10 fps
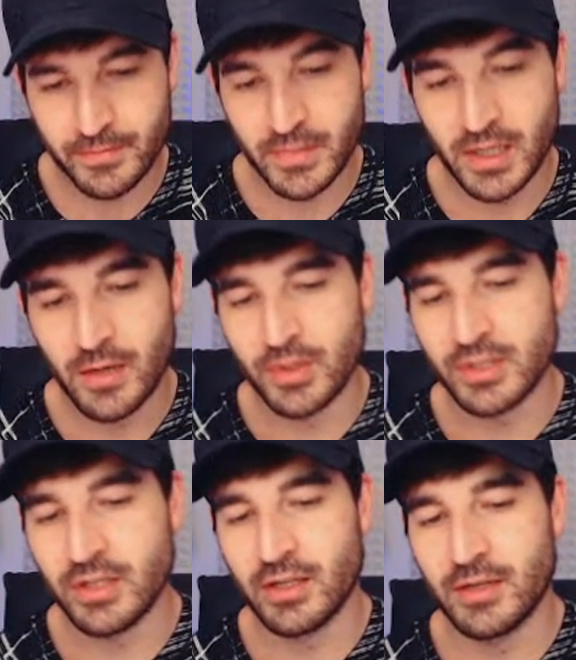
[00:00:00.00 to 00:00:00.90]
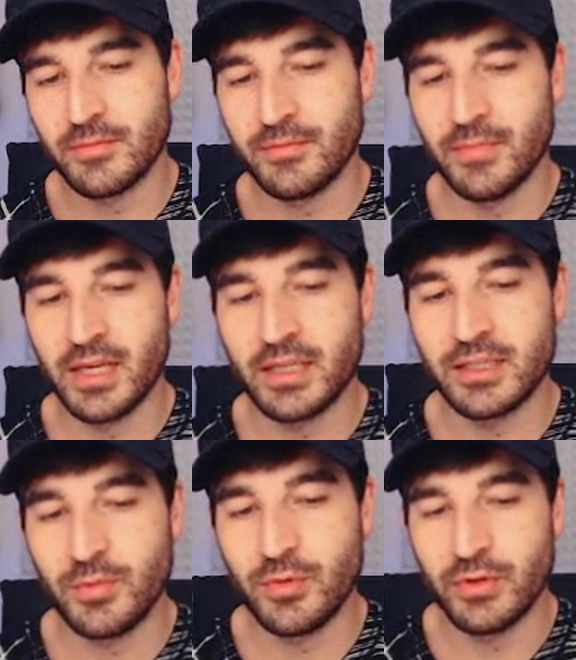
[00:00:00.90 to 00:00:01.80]
It's gonna make CPU
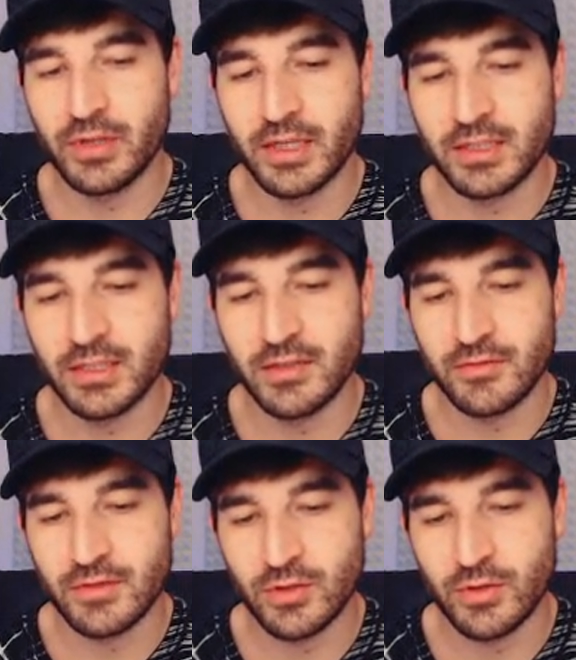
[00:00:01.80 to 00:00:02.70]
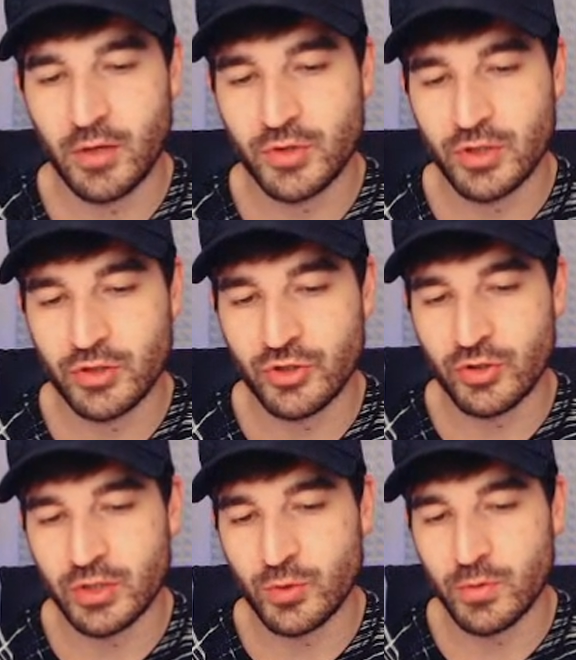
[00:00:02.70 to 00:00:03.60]
intensive, so the optional choice would
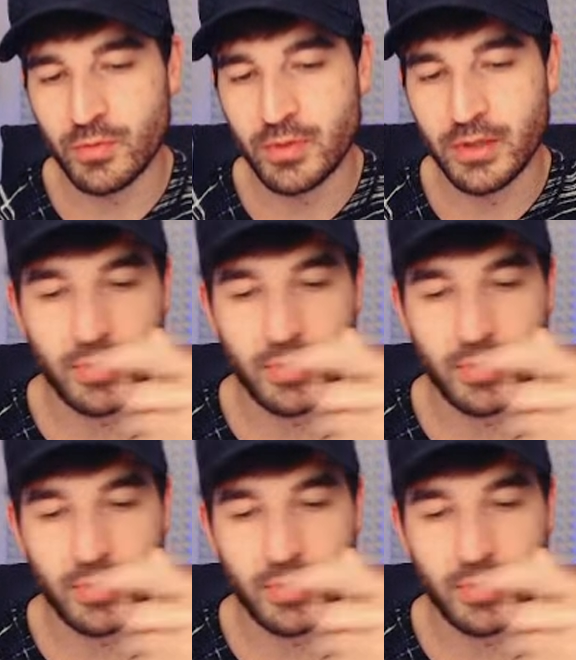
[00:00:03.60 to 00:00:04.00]
be great.